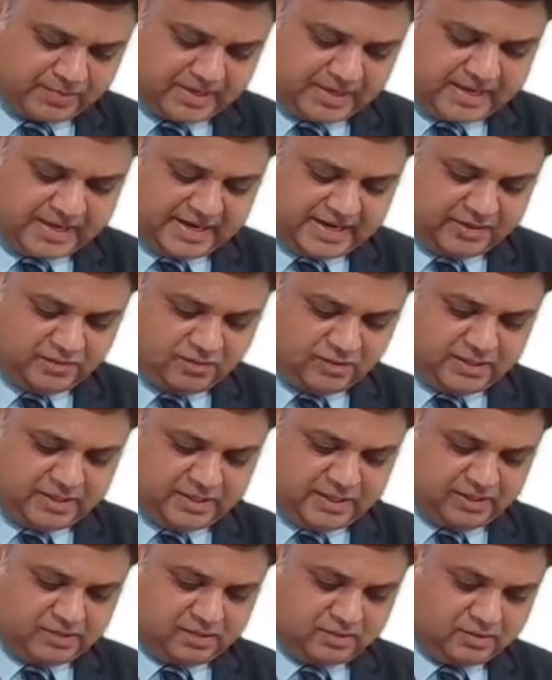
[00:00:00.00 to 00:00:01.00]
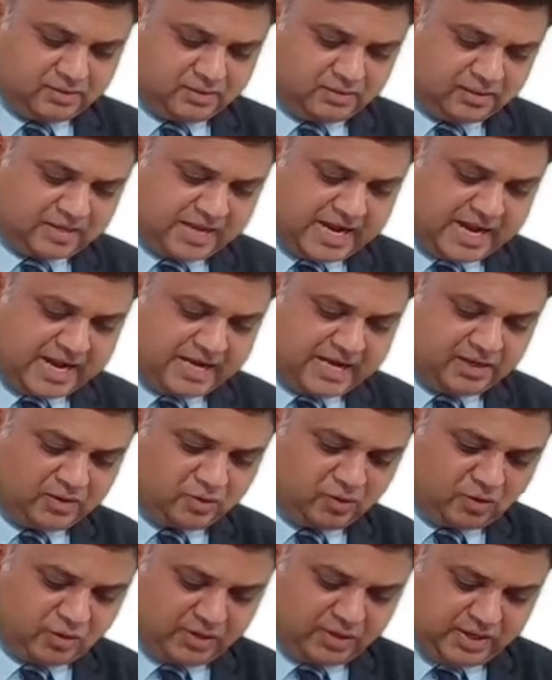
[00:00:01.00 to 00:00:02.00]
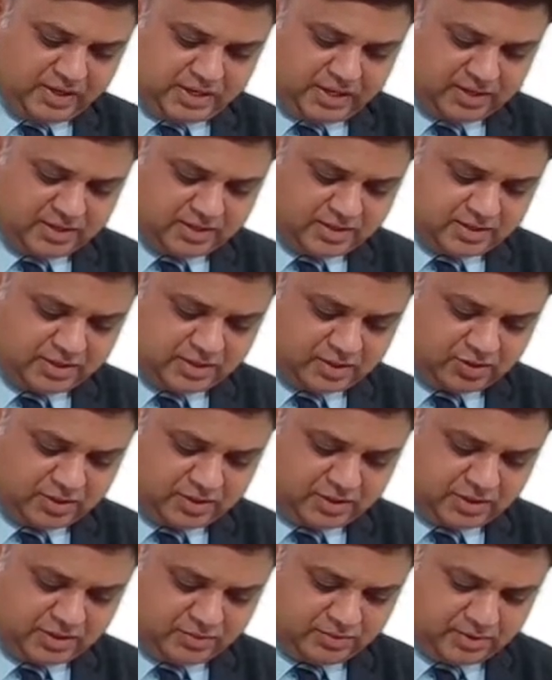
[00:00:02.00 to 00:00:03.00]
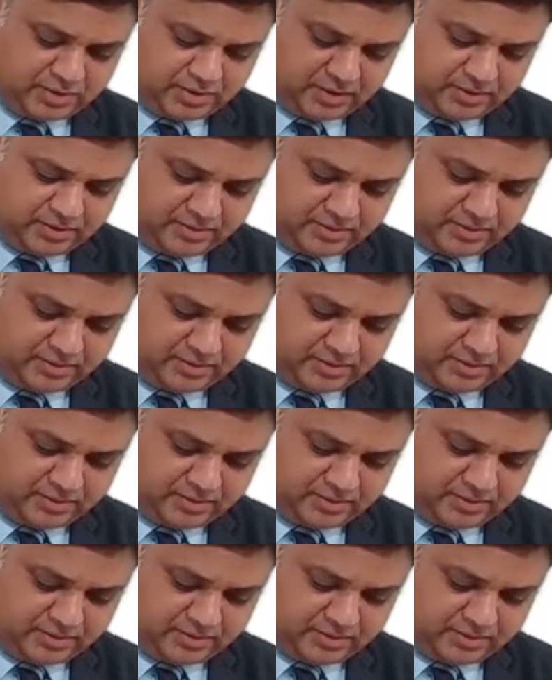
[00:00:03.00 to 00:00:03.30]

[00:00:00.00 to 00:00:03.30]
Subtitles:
Calculate ROE, return on equity,